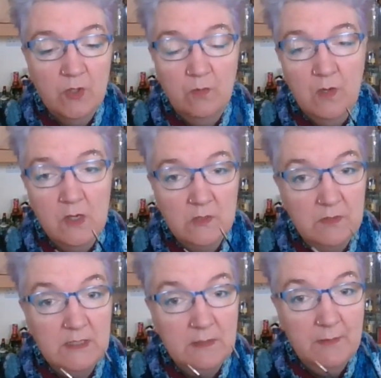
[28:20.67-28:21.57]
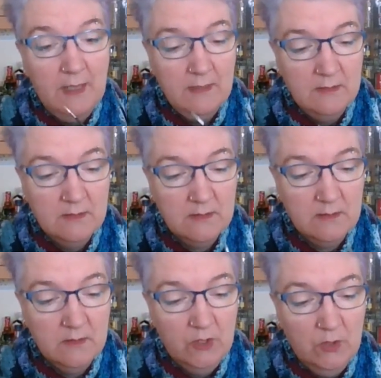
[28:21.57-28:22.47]
I usually use
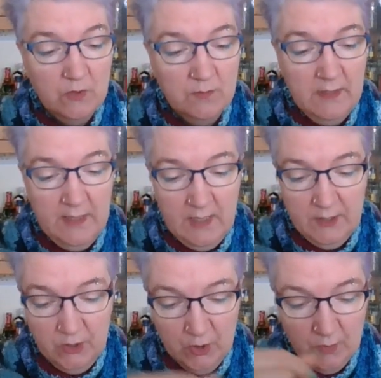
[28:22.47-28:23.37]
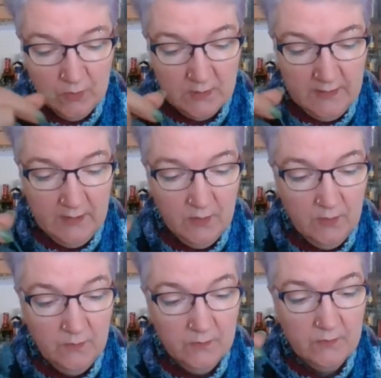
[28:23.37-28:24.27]
circulars,
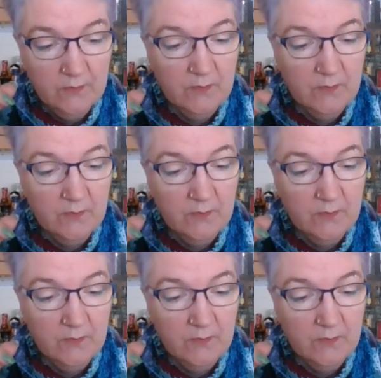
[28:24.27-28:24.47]
so